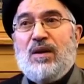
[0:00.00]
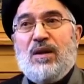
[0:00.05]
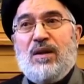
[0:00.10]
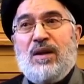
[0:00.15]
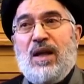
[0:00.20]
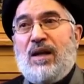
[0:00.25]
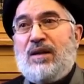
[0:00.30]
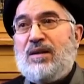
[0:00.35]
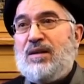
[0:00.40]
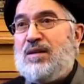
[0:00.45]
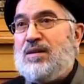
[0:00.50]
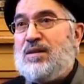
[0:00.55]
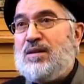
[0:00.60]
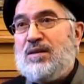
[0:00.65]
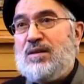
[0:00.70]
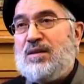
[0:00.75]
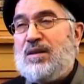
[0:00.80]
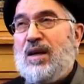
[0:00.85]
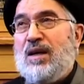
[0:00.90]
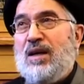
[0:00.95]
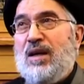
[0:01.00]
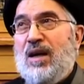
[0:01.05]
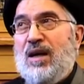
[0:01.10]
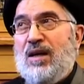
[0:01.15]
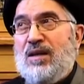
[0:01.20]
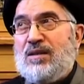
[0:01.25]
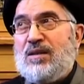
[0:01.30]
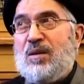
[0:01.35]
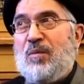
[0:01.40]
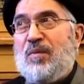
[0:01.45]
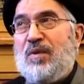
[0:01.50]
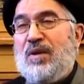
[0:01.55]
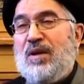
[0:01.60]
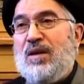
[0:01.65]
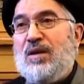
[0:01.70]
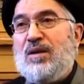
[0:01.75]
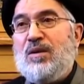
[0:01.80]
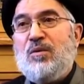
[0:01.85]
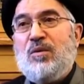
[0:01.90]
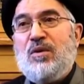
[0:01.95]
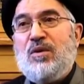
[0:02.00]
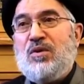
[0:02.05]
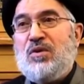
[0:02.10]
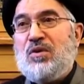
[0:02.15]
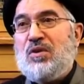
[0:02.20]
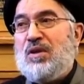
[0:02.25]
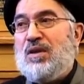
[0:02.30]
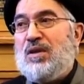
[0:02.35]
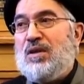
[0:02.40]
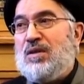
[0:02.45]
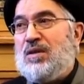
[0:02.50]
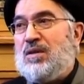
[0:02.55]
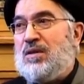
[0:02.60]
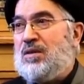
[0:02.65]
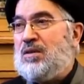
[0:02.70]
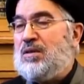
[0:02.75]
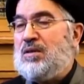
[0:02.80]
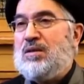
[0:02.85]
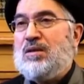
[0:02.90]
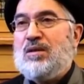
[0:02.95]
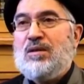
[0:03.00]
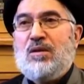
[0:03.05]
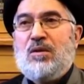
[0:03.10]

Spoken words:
that is again something which is